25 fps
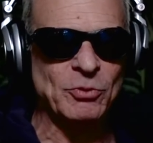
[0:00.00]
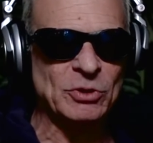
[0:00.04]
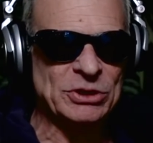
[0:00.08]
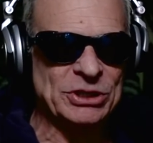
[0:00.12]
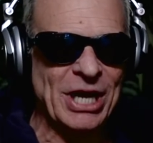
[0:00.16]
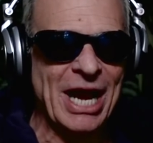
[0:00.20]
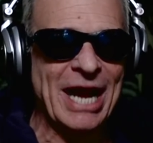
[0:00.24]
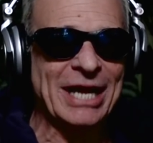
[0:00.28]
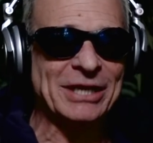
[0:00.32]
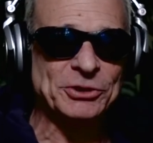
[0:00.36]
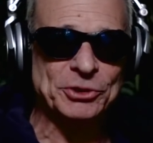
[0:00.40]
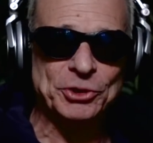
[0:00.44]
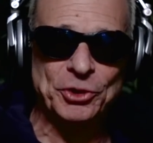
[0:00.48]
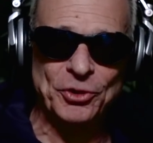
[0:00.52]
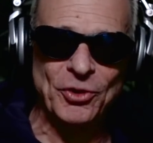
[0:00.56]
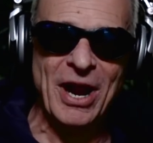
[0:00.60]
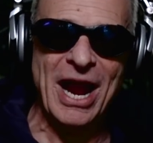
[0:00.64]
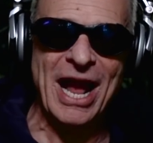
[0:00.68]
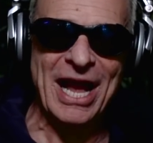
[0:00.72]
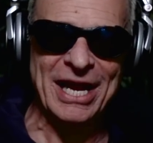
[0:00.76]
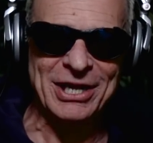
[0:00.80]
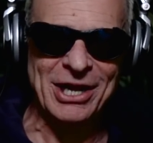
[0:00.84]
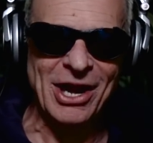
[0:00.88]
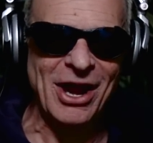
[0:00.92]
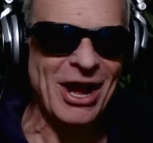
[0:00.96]
which I had
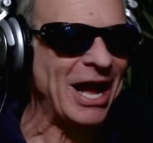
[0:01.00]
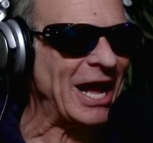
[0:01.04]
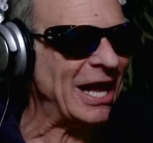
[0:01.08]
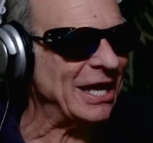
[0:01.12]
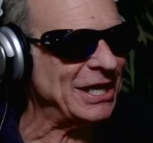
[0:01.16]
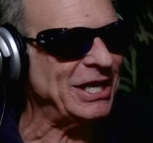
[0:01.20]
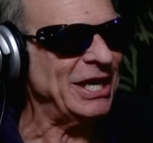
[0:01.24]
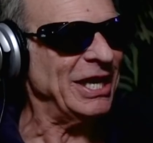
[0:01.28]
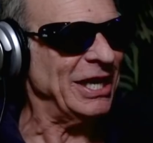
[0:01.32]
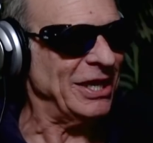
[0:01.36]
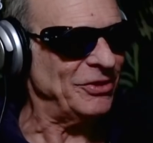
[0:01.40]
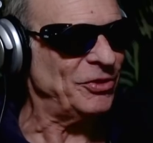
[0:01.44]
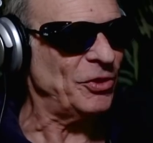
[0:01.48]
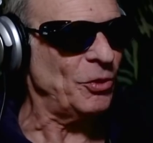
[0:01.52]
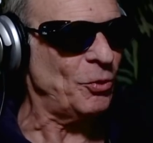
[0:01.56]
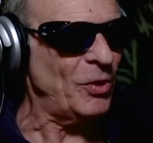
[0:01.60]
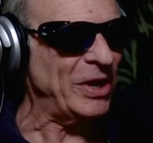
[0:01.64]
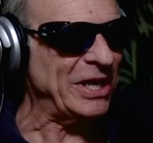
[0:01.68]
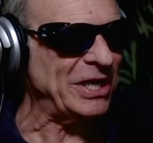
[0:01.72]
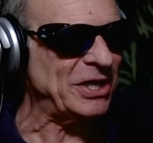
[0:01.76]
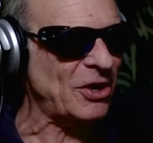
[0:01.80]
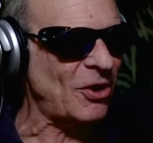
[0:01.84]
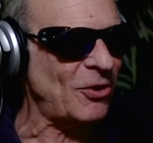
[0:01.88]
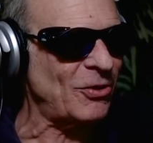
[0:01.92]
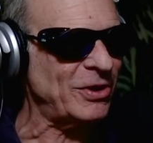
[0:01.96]
tried on in the
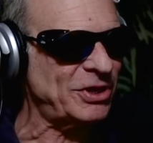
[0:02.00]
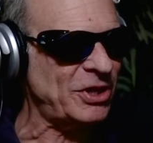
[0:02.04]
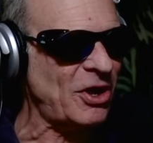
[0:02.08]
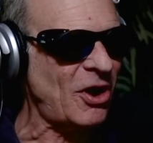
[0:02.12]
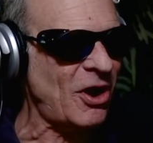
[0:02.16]
window at